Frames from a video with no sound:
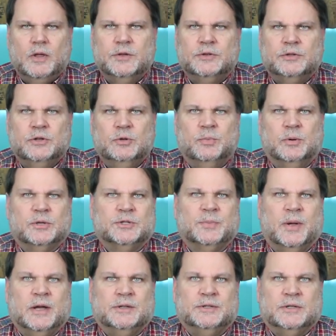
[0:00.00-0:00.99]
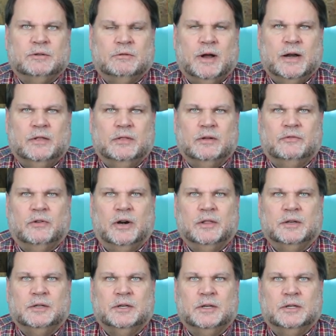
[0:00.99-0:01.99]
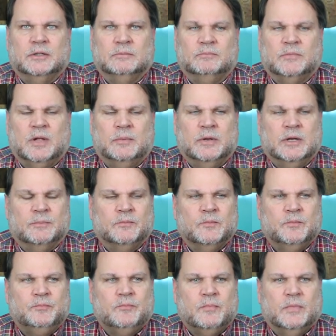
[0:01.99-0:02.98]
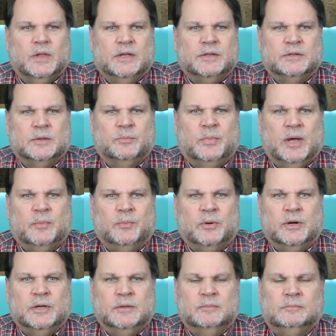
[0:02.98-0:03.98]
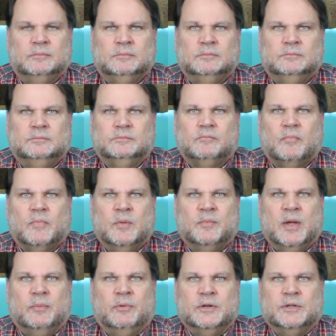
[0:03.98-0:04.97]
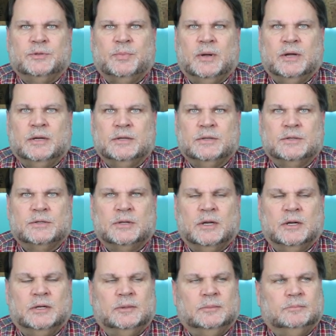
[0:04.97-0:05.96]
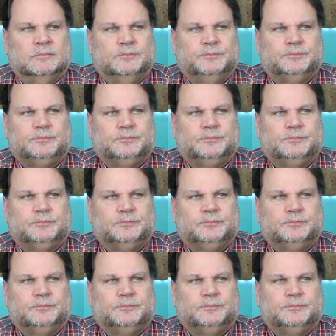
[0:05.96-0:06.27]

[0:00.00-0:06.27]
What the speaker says: Super spicy, right on the front of the tongue. I mean, it's a peppery spice. A